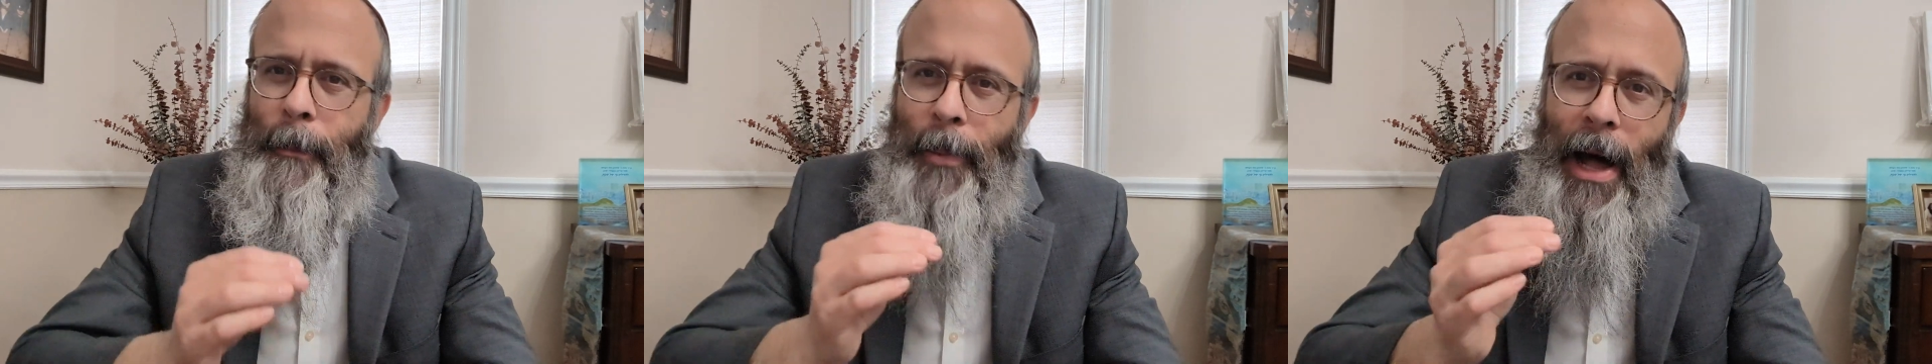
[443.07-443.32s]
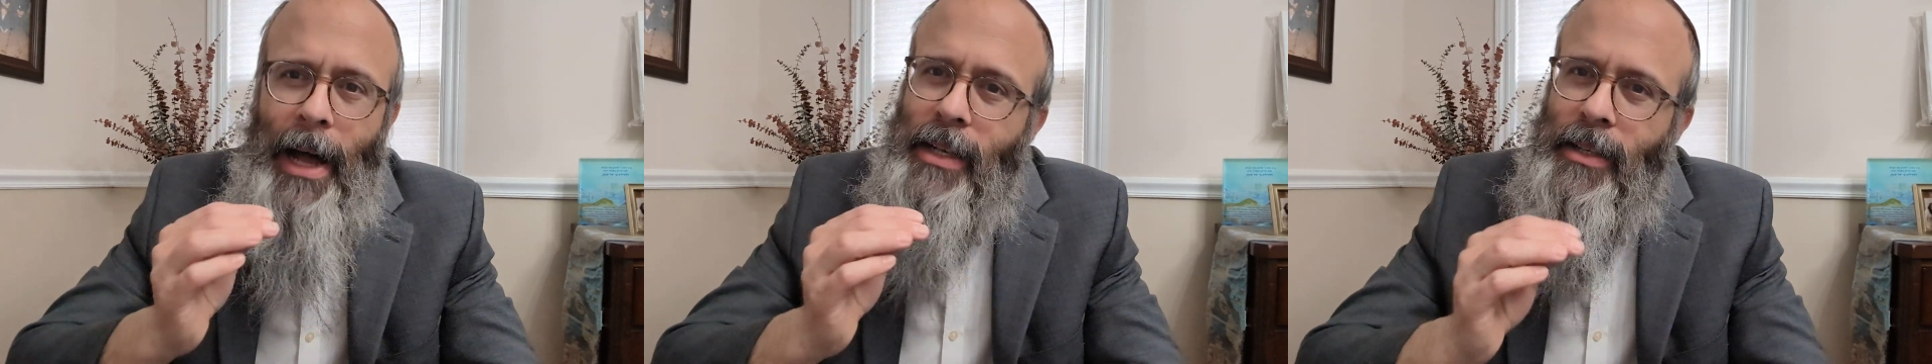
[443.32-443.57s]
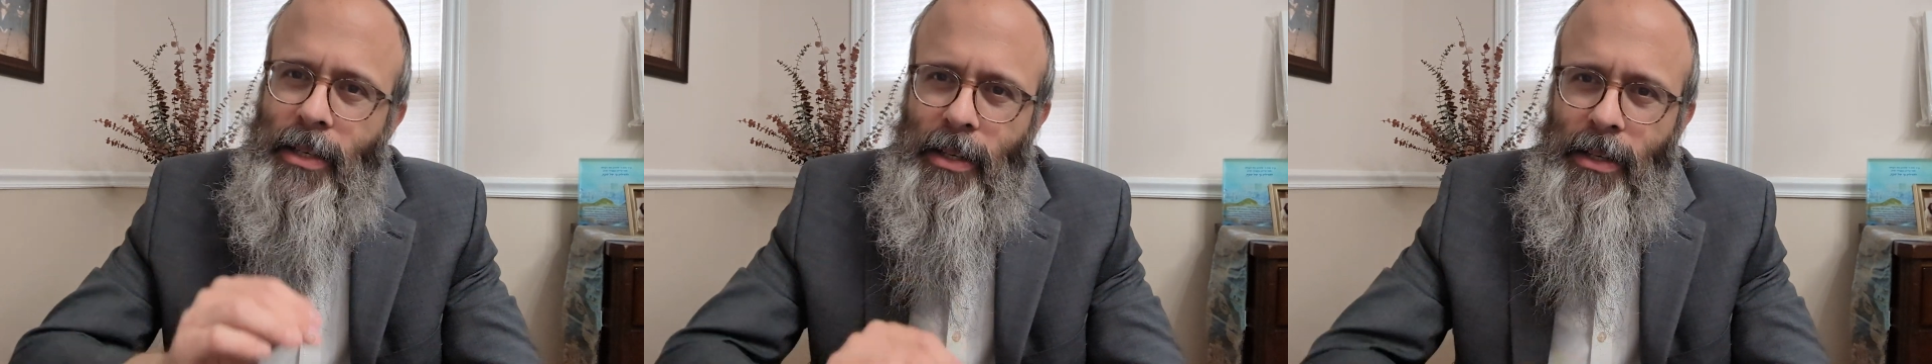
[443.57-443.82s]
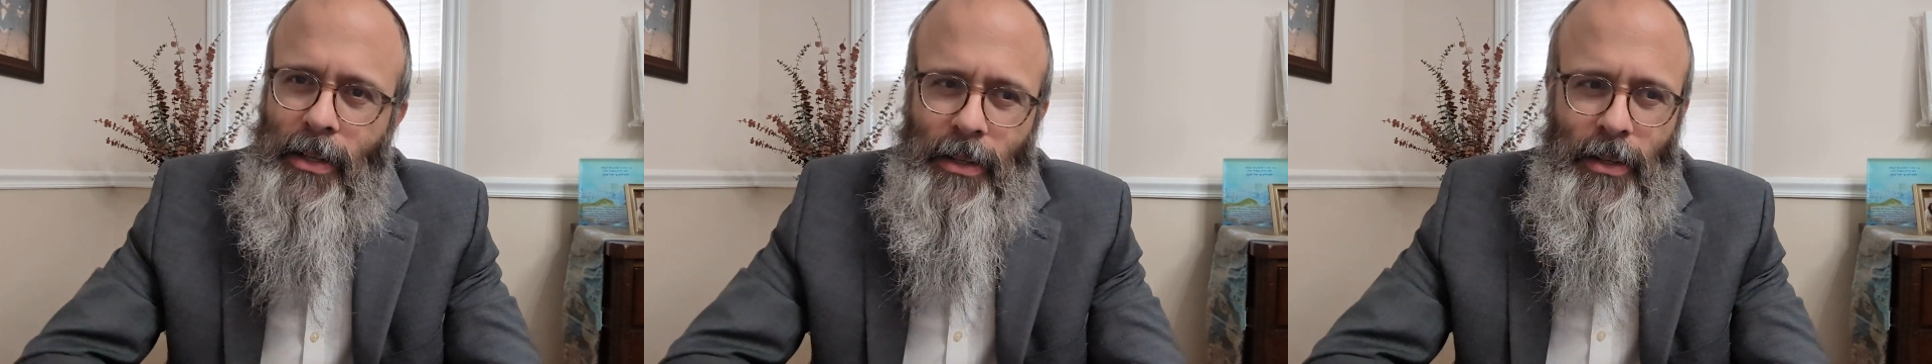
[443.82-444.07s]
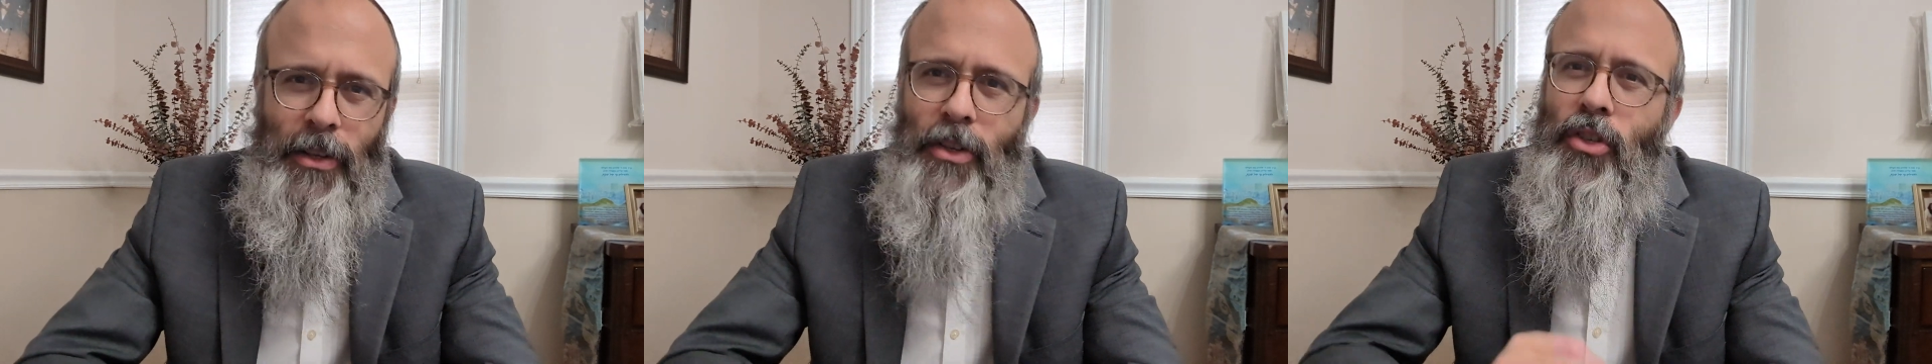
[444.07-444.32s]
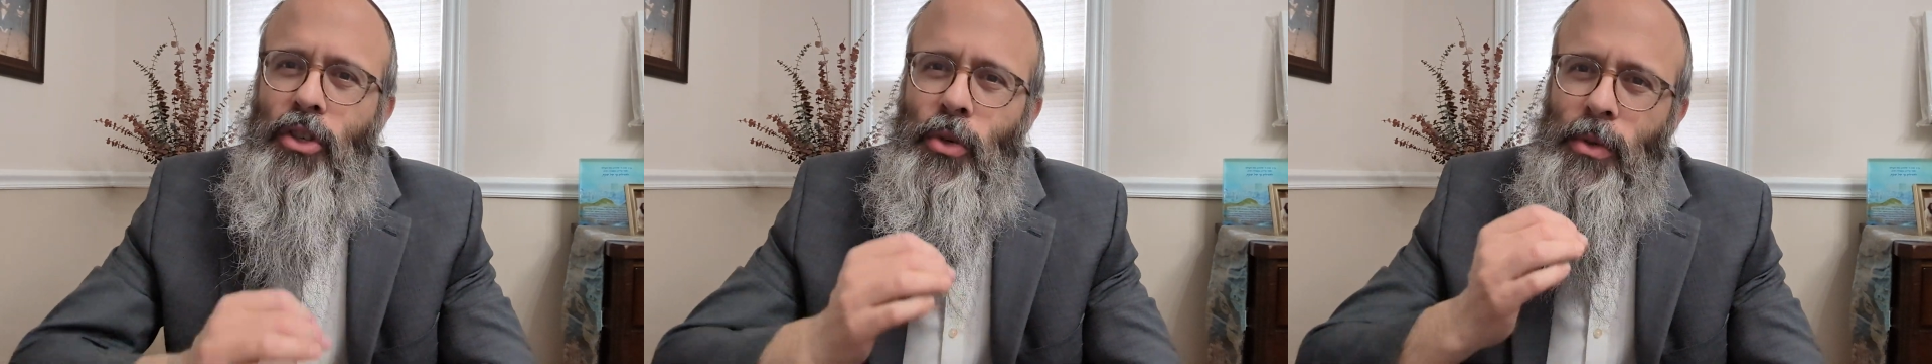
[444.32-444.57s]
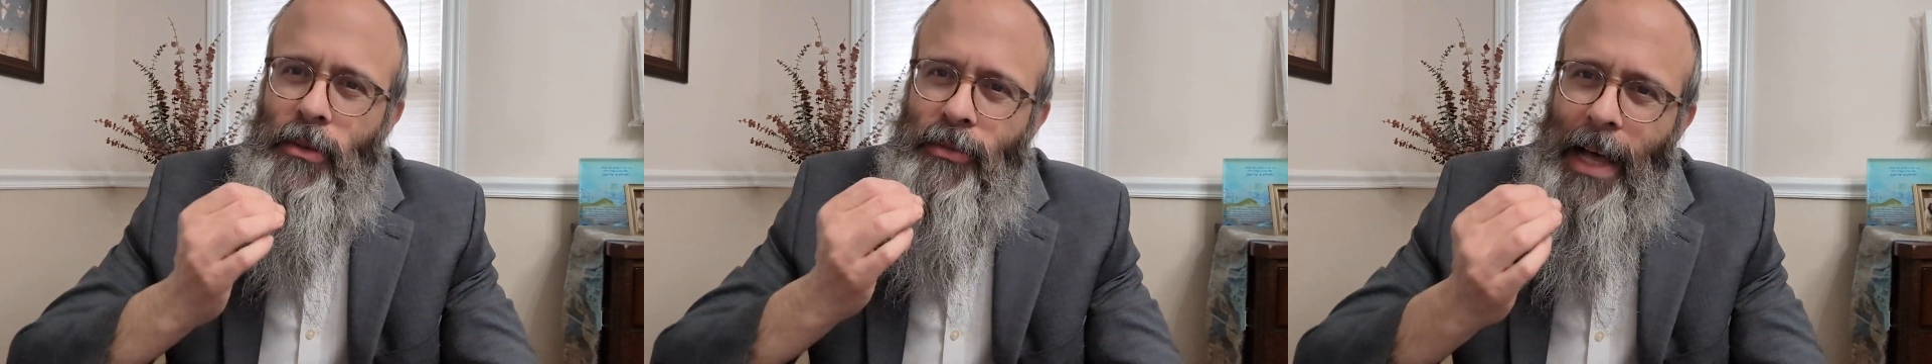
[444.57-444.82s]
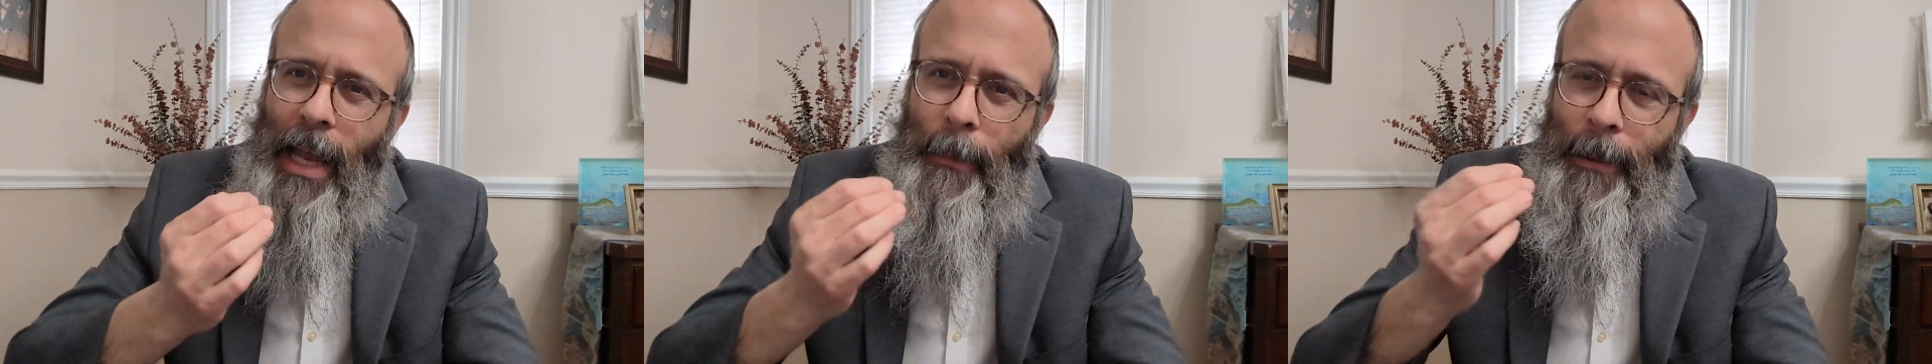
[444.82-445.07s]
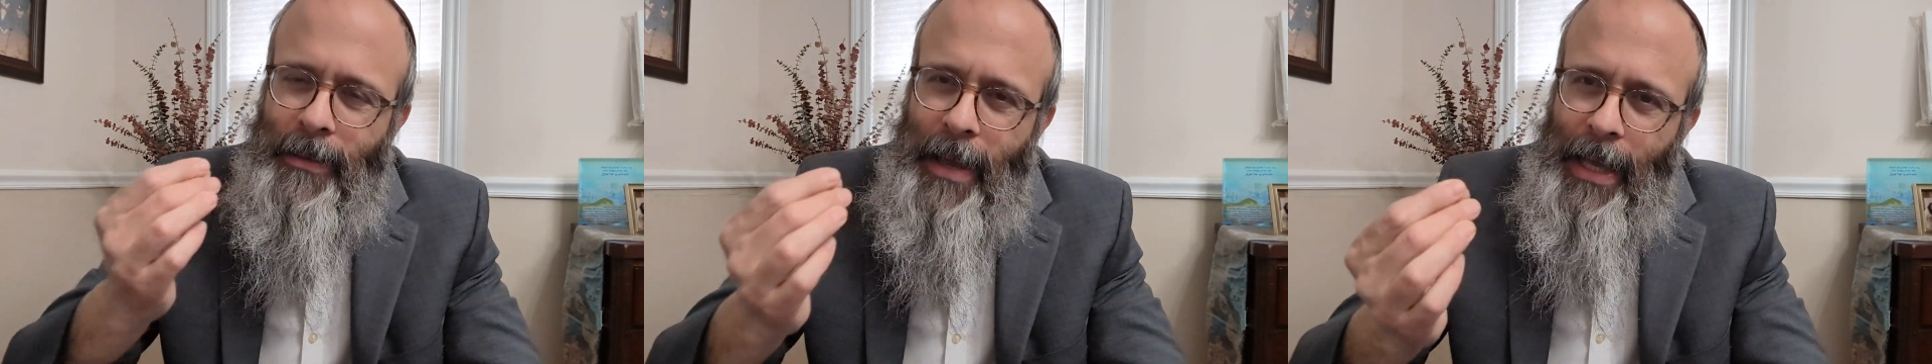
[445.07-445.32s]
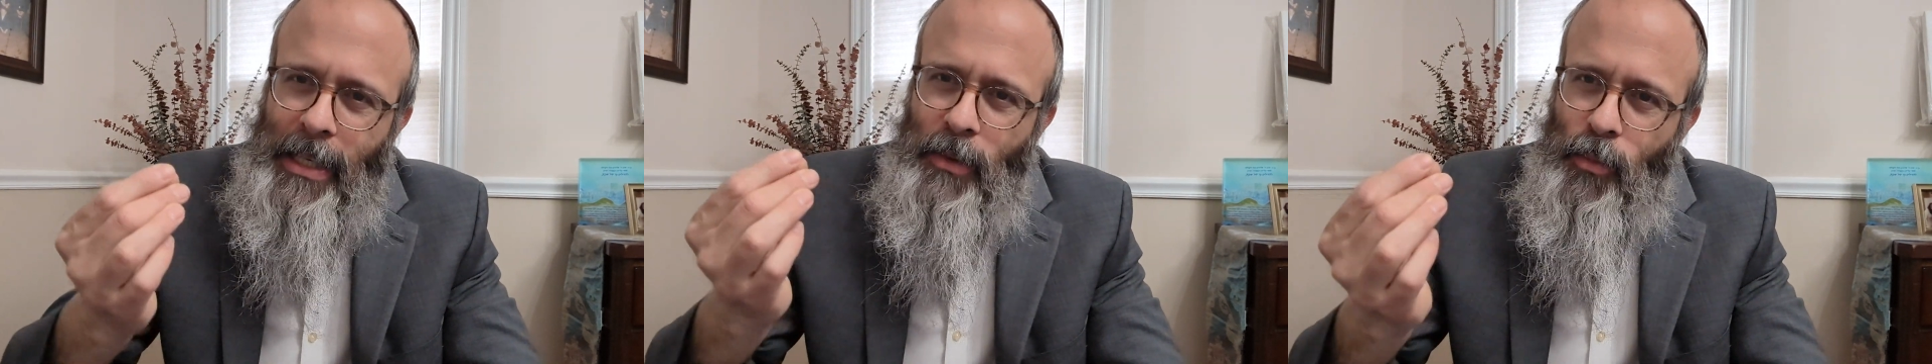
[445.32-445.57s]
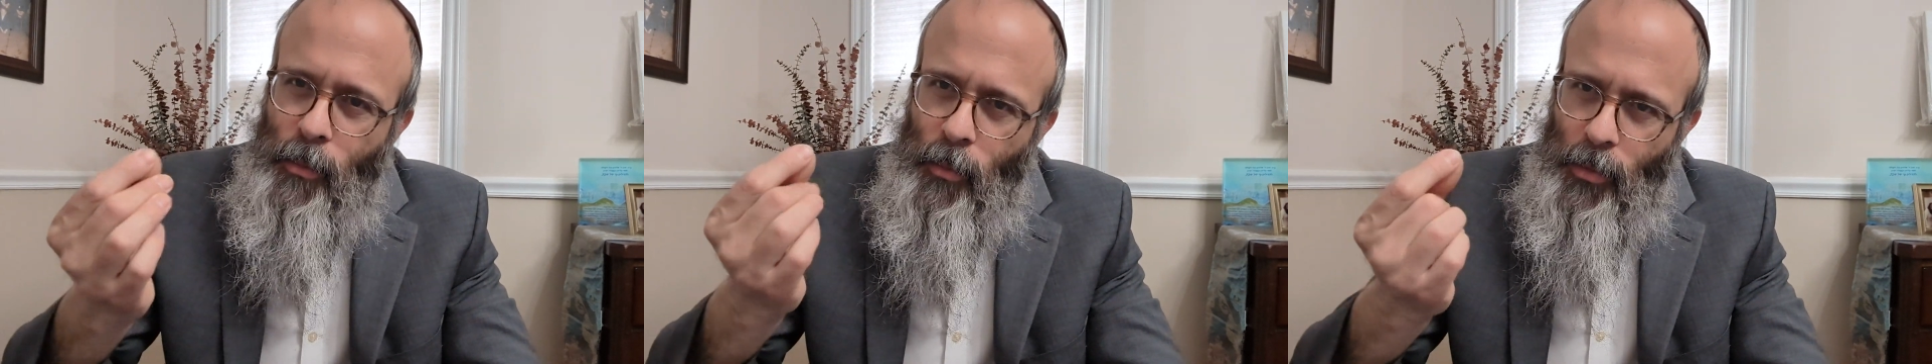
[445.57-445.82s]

But to develop a taste